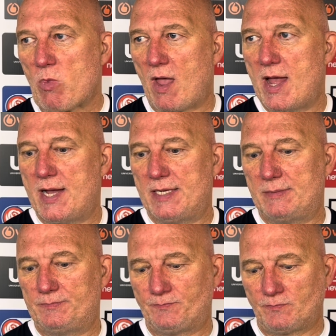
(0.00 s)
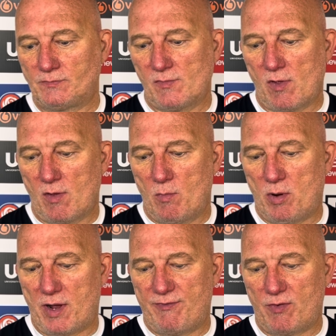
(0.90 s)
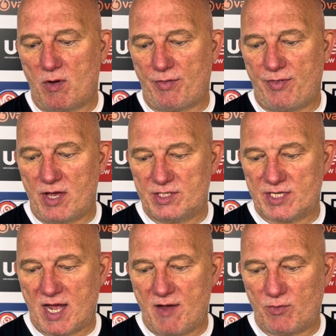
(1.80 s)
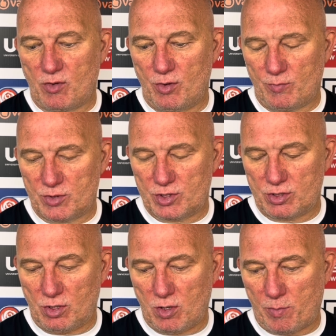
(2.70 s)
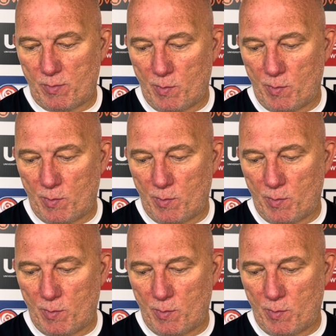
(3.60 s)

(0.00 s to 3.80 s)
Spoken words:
But I thought first half going up the slope,